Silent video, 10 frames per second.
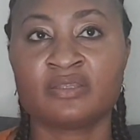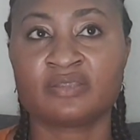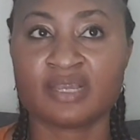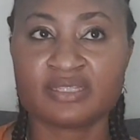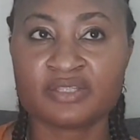
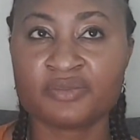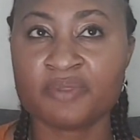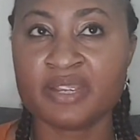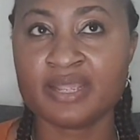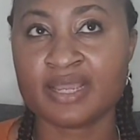
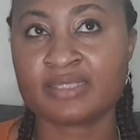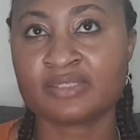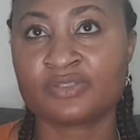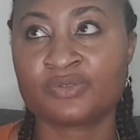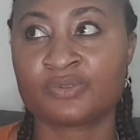33
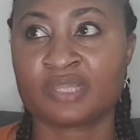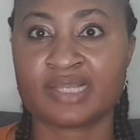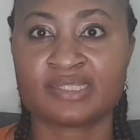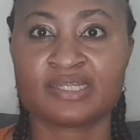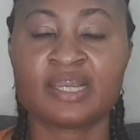years to
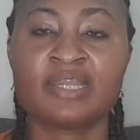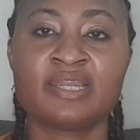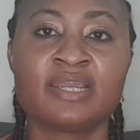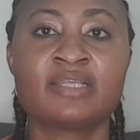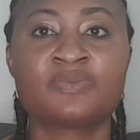39
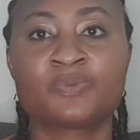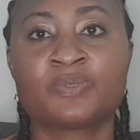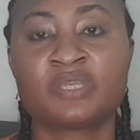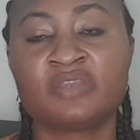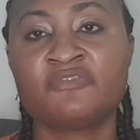years will
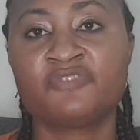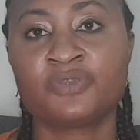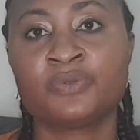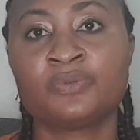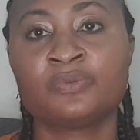give
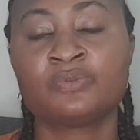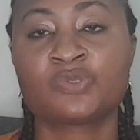you